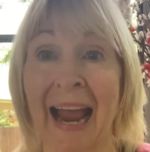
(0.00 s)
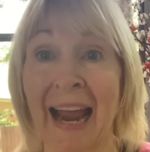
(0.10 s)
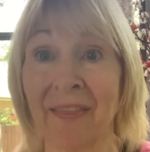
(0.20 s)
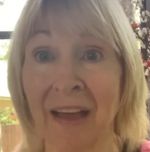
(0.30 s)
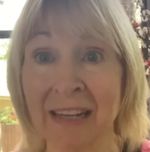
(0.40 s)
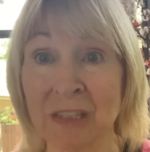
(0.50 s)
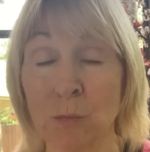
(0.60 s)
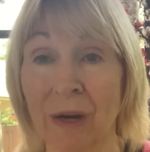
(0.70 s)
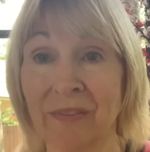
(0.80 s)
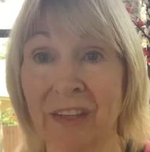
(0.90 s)
And that's
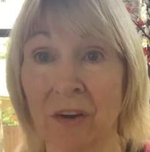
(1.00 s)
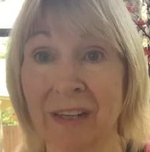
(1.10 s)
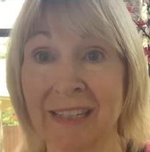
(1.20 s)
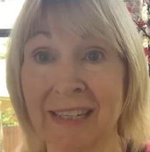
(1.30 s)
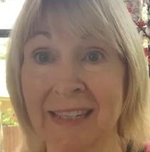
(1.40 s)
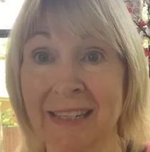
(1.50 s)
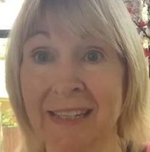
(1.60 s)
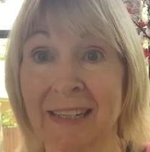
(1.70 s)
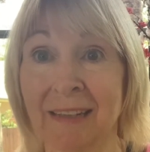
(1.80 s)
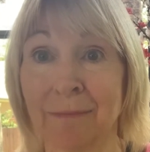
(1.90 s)
when the
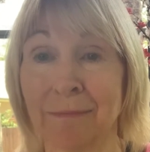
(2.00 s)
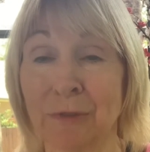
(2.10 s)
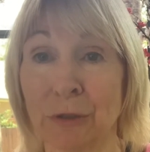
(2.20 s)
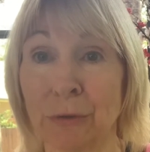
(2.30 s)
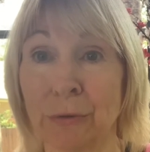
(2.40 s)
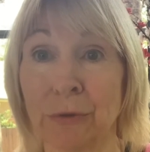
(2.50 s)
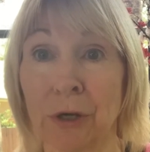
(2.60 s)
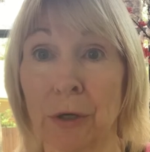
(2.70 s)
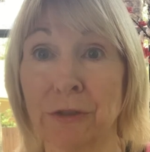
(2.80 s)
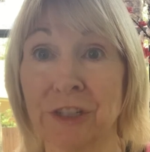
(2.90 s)
ideas do
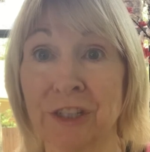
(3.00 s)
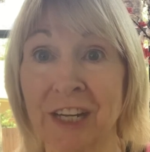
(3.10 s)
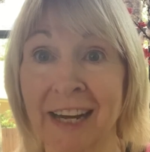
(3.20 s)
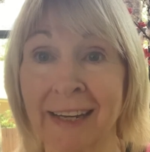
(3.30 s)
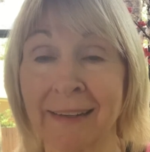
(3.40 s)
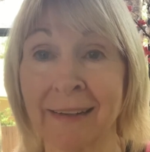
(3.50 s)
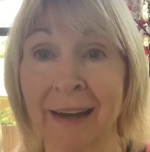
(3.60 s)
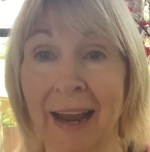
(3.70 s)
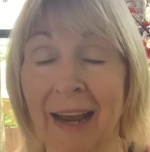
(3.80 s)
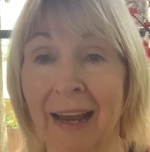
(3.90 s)
go cha-ching
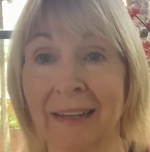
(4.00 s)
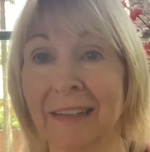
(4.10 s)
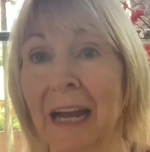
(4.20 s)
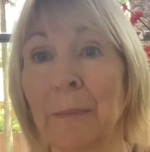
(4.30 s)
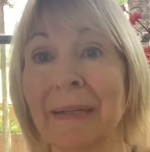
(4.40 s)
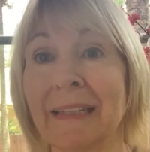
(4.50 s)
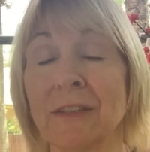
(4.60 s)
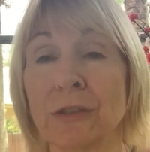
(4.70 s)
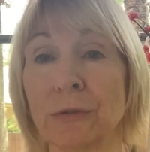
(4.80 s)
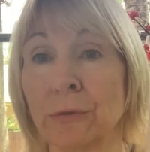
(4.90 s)
and come
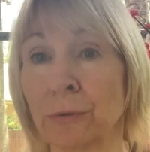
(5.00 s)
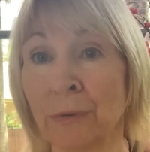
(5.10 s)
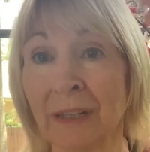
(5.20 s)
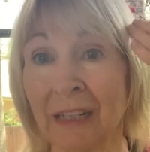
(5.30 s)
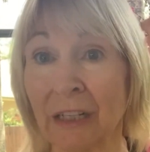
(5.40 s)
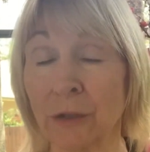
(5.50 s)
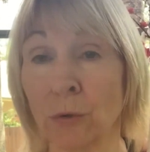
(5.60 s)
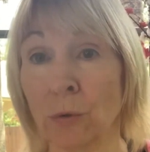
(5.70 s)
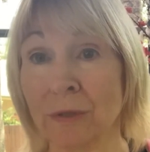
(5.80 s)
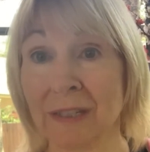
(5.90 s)
into
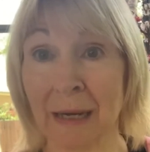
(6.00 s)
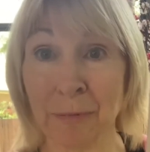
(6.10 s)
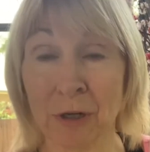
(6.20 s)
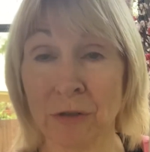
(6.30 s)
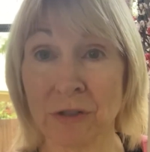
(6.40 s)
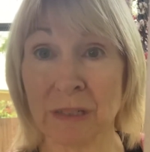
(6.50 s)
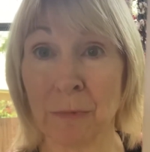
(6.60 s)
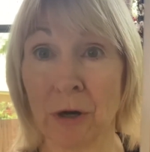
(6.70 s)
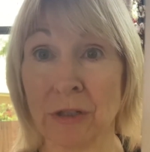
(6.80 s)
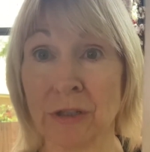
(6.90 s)
your subconscious
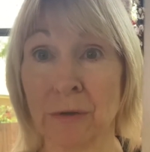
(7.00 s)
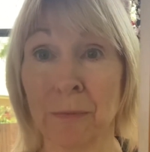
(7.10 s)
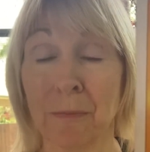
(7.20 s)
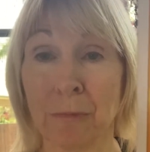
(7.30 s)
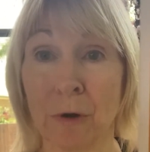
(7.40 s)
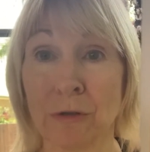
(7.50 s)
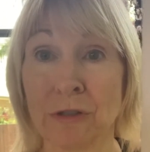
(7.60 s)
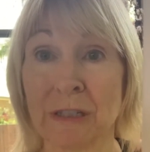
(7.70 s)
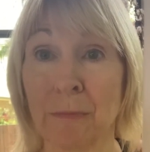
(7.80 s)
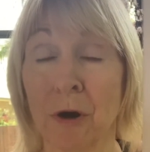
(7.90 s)
mind, to your
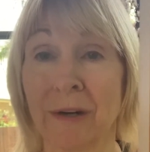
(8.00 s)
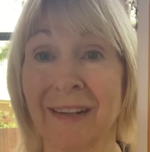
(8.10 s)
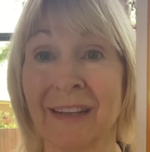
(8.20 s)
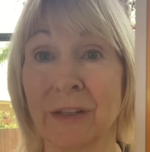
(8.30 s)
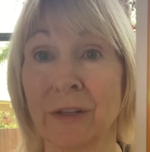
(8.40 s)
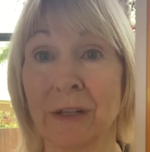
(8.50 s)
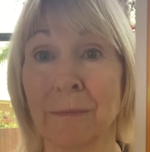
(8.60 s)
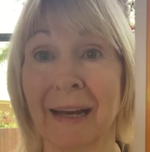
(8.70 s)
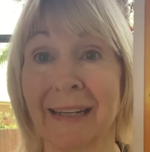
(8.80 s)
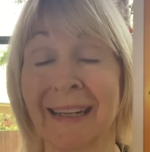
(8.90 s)
conscious mind, and then you can
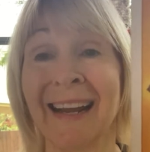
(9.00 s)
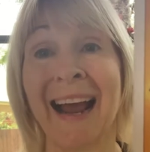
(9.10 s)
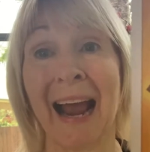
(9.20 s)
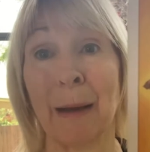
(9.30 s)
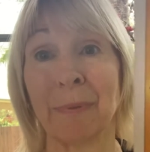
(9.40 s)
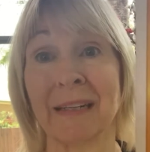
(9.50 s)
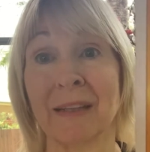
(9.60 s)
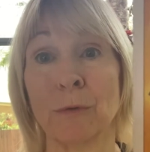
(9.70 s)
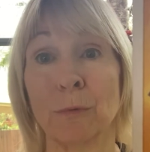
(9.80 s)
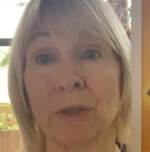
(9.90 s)
make it happen
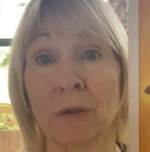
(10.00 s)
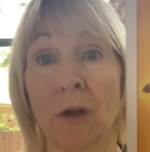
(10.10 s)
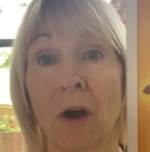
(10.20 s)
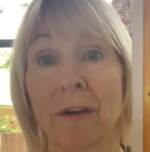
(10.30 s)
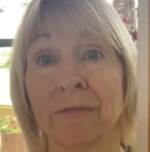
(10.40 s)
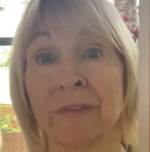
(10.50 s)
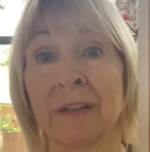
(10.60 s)
in the real life,